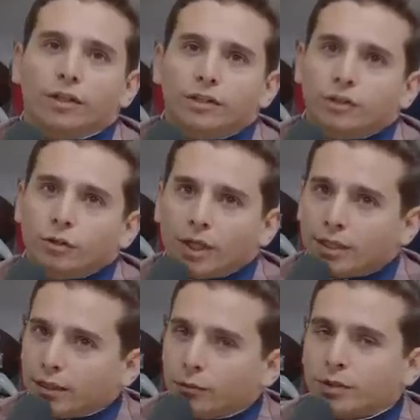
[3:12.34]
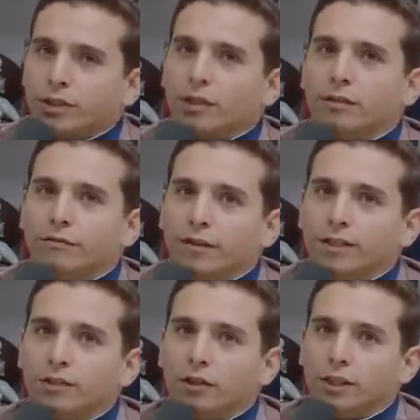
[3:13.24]
these two I think were sucking
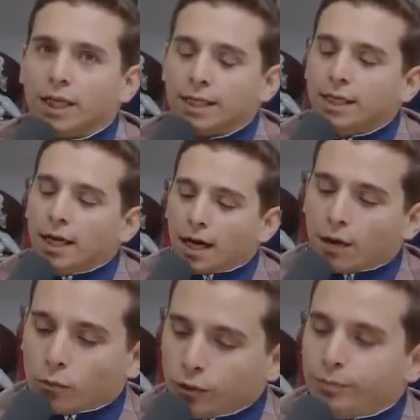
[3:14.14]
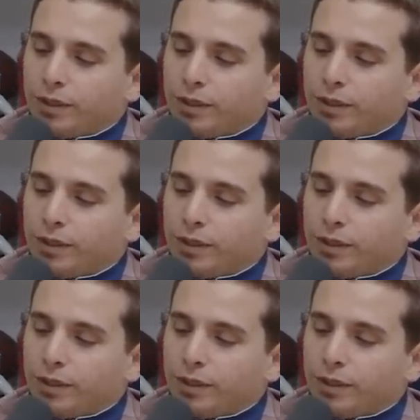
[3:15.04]
face all night. I would